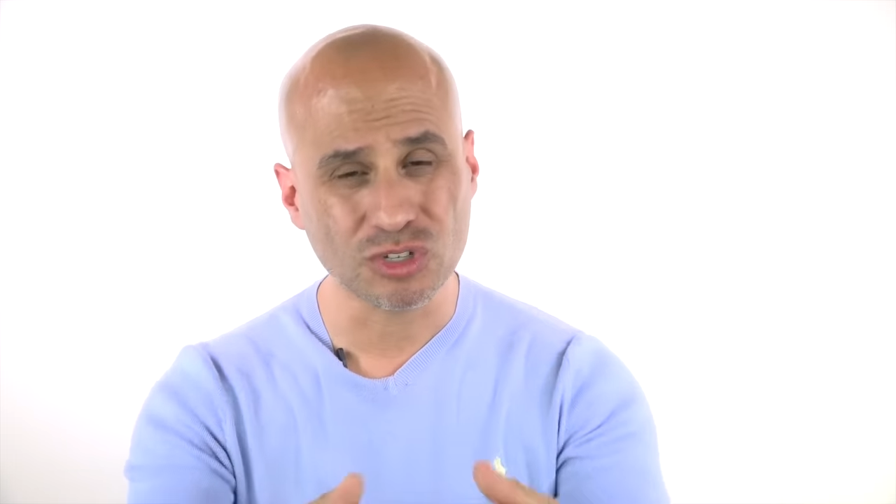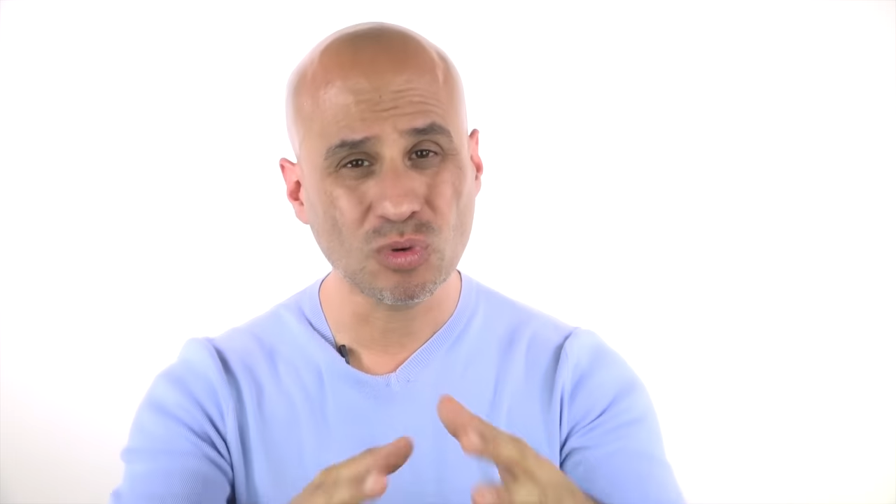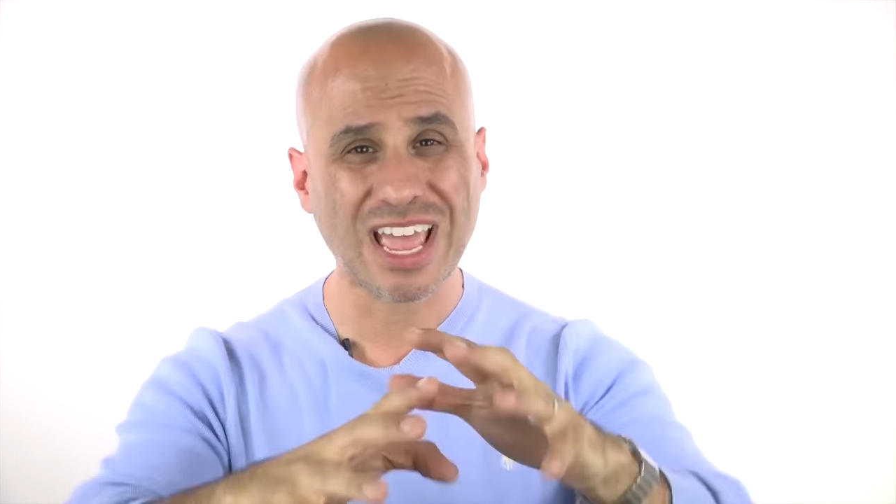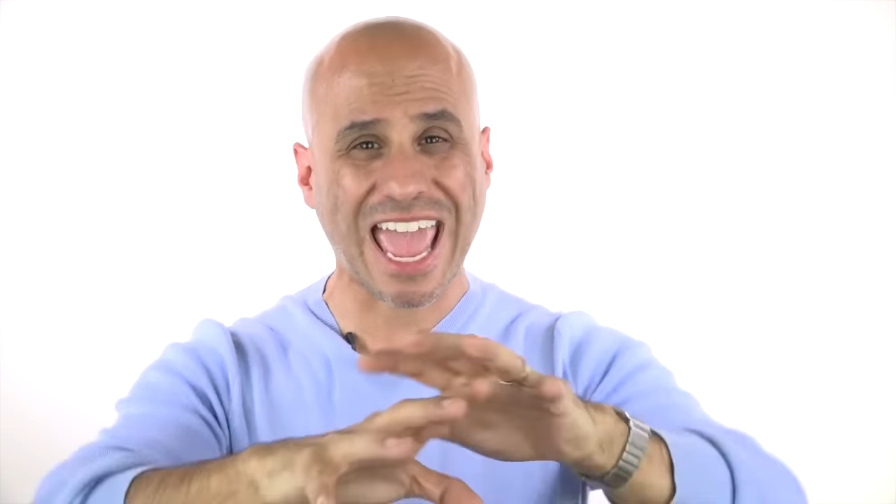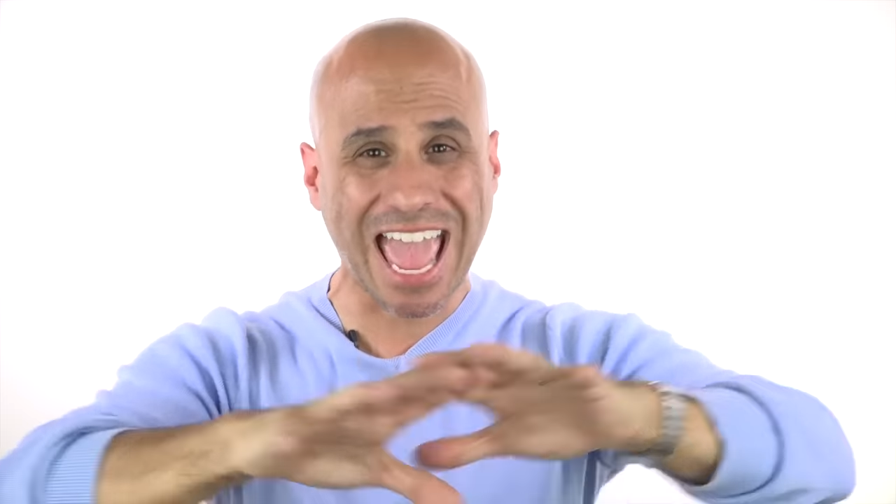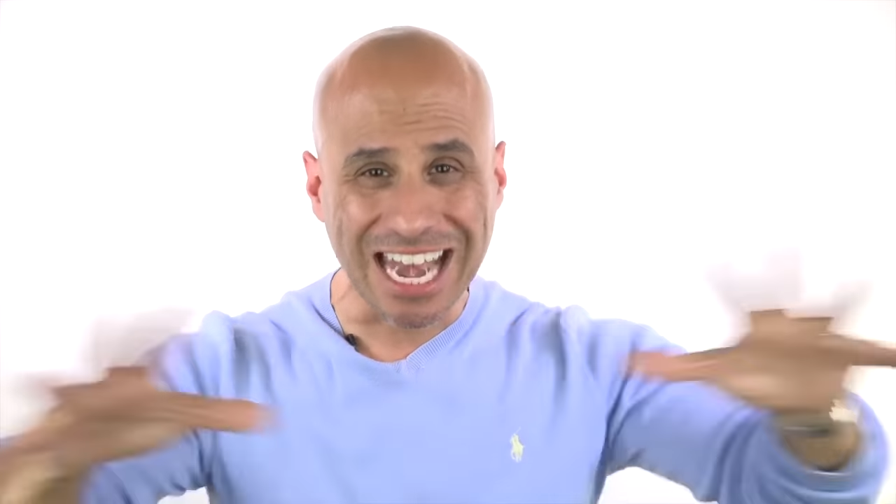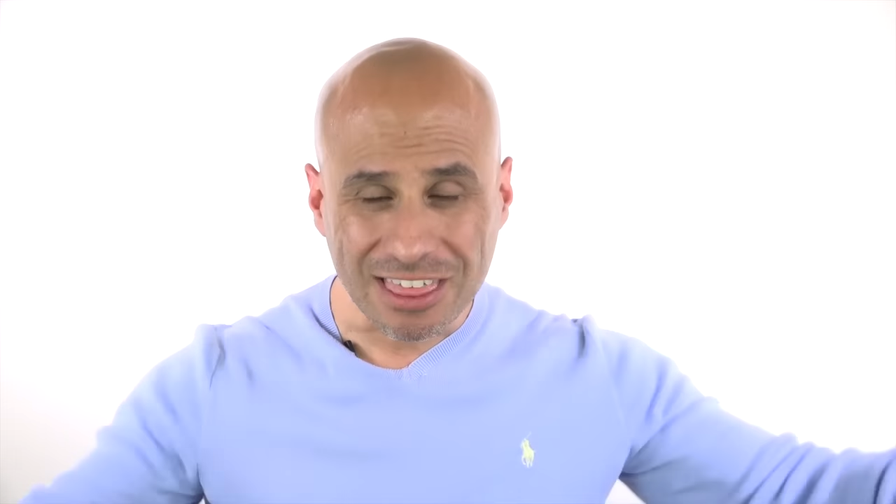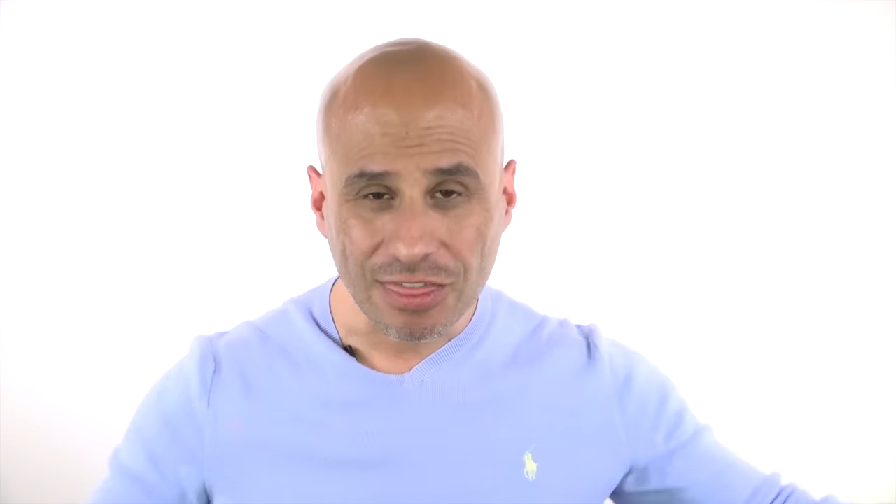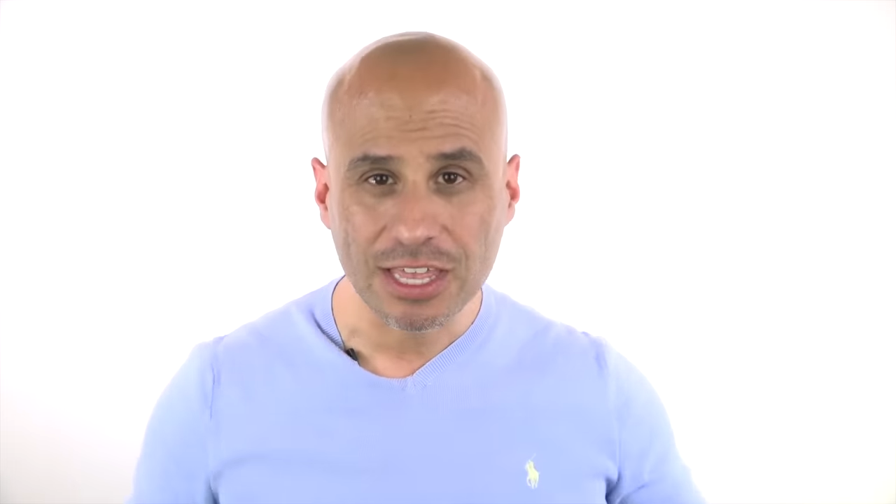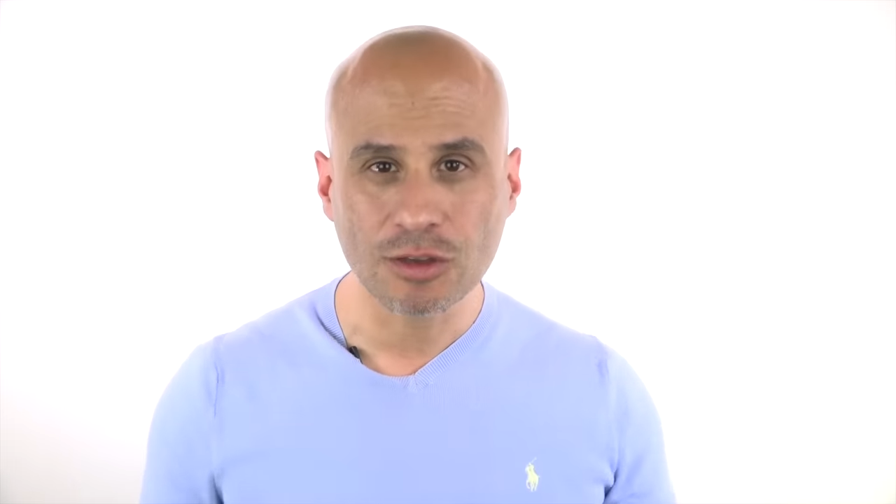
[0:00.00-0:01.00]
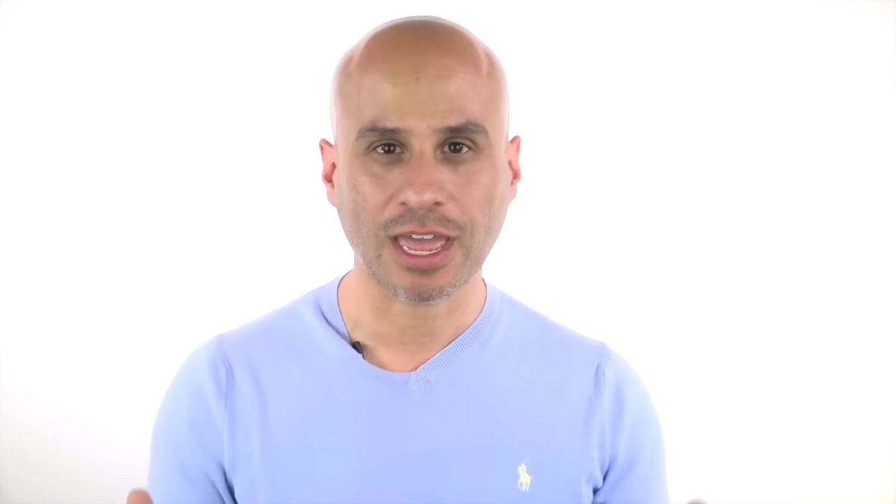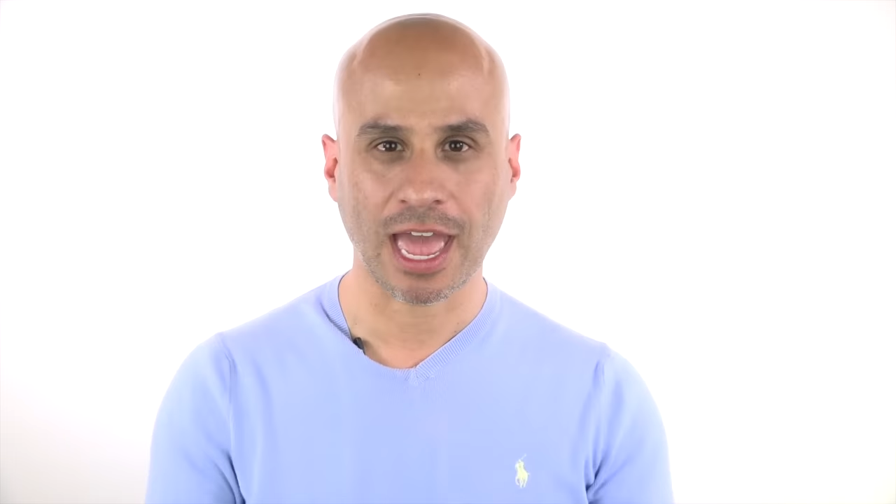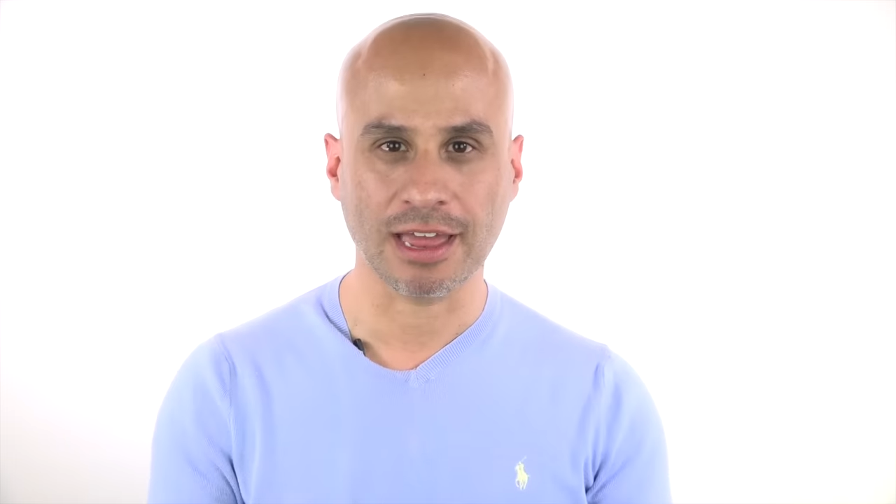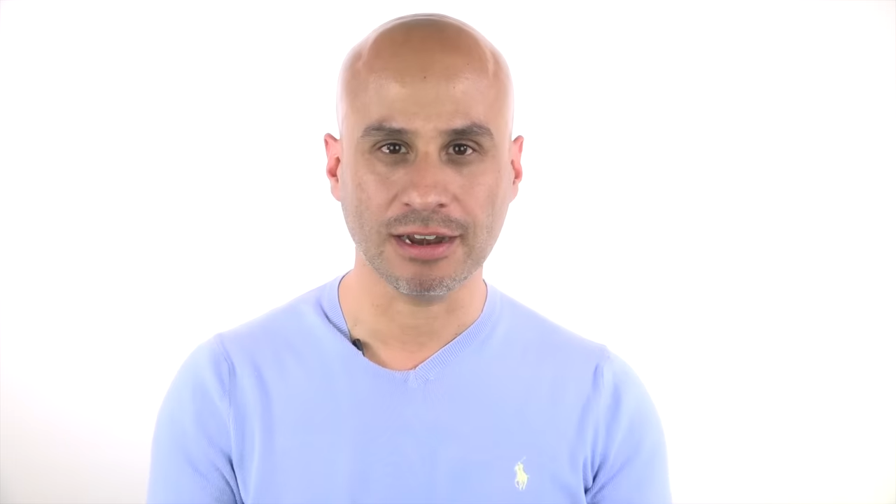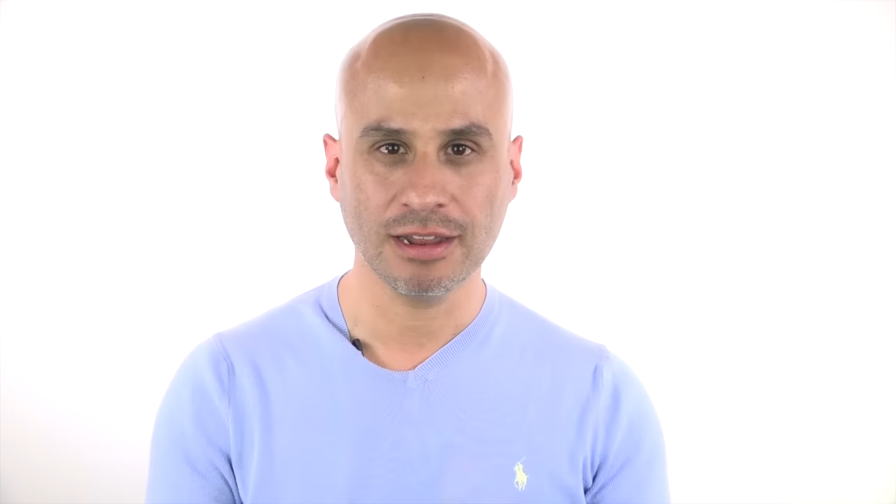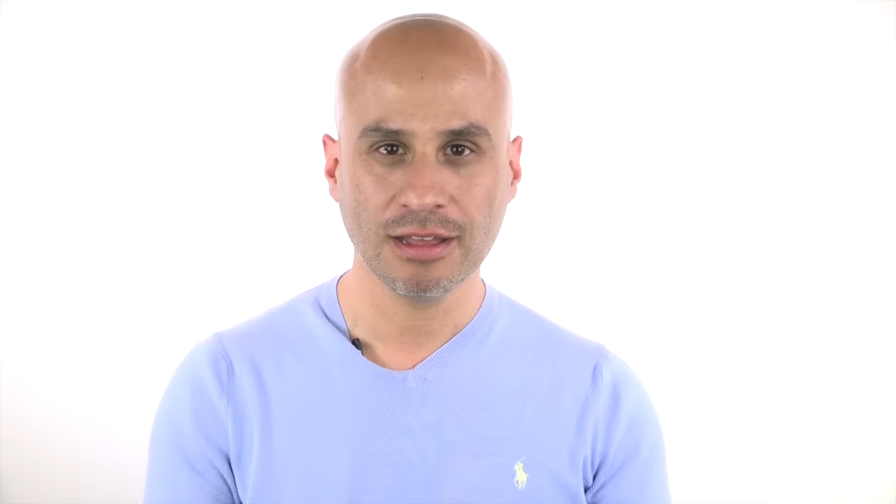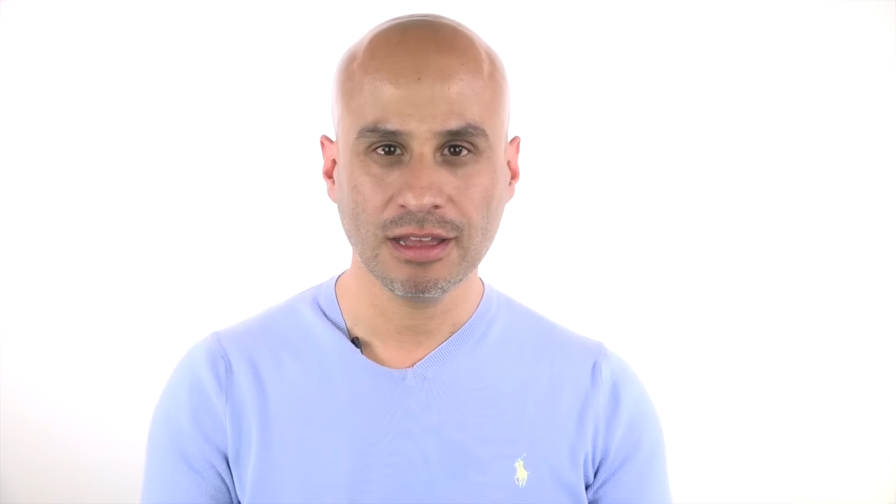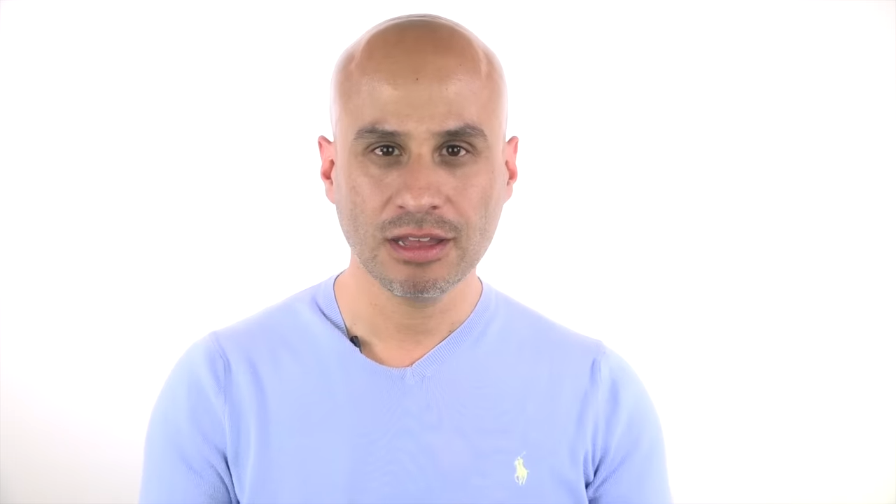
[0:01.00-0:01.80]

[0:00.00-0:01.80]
do anything you can